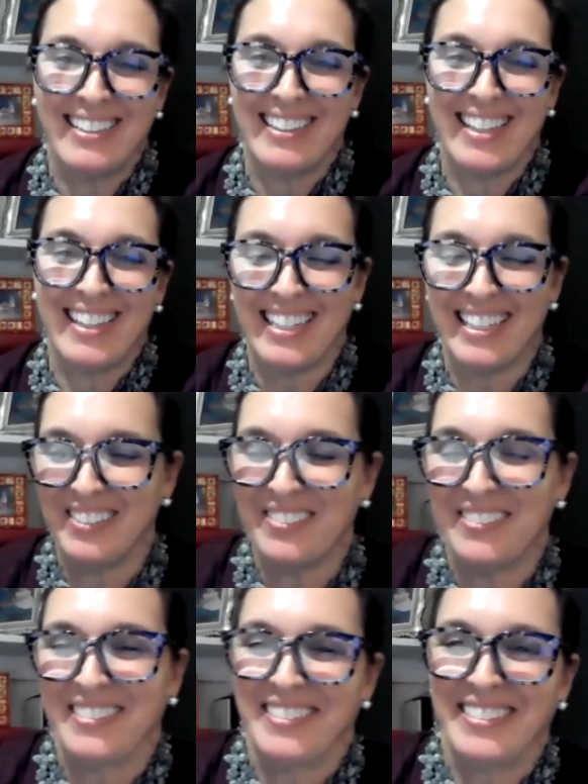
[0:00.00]
Care. Thank Bye
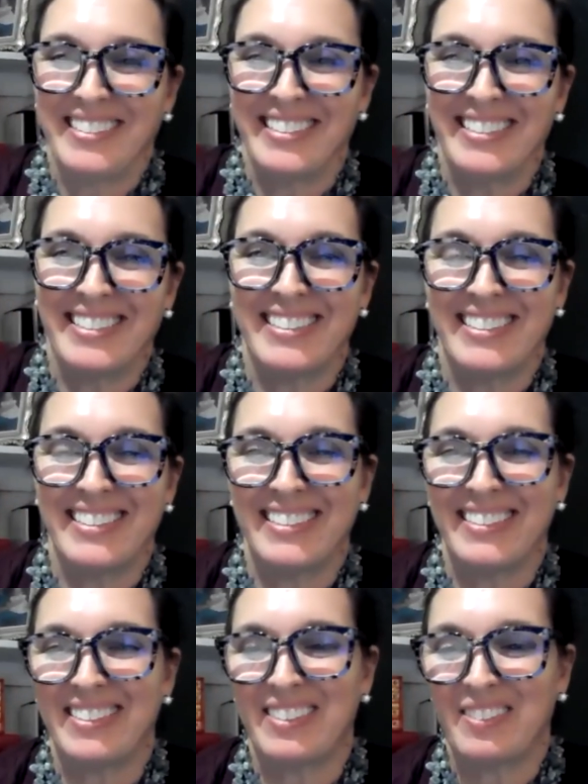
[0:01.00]
you. Now.
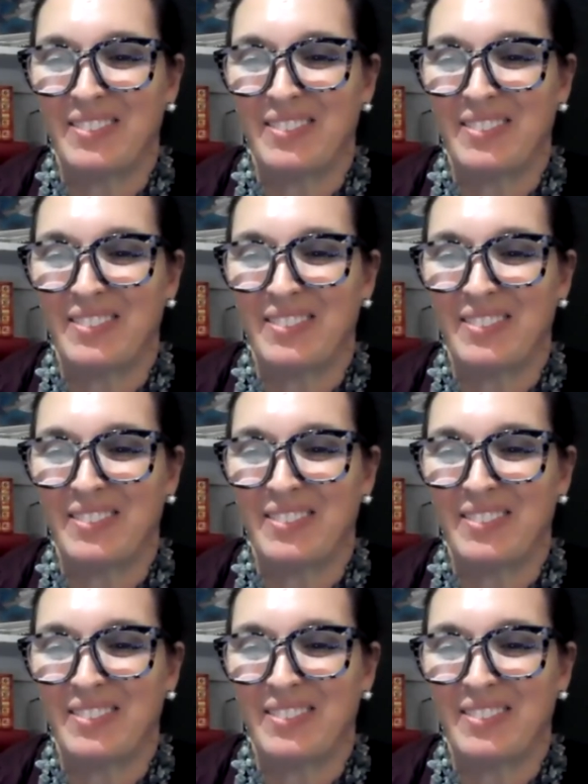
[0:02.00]
Bye.